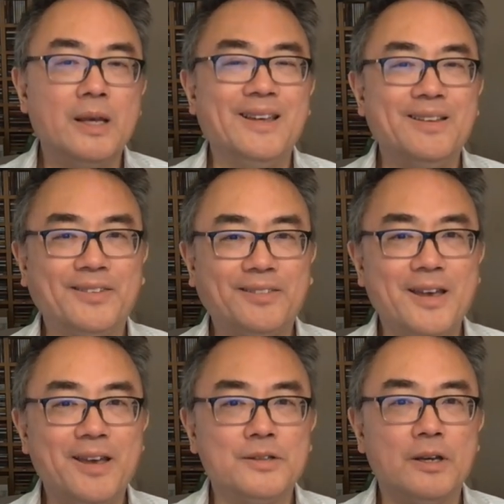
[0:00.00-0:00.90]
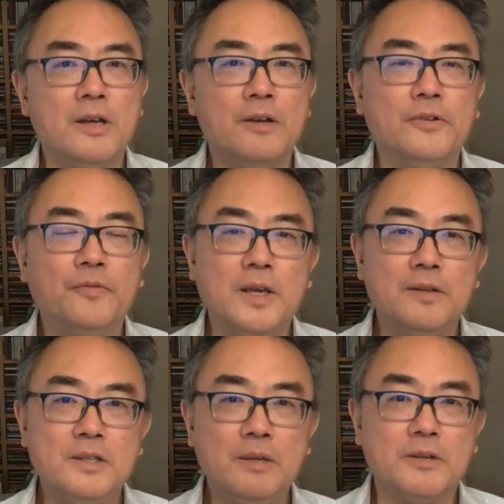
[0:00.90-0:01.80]
Instead, for
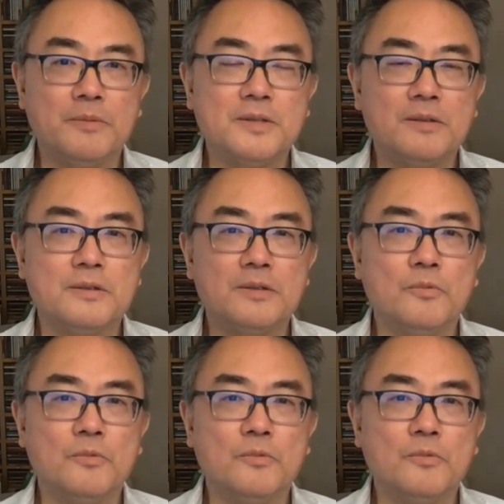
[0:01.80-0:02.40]
VAT purposes,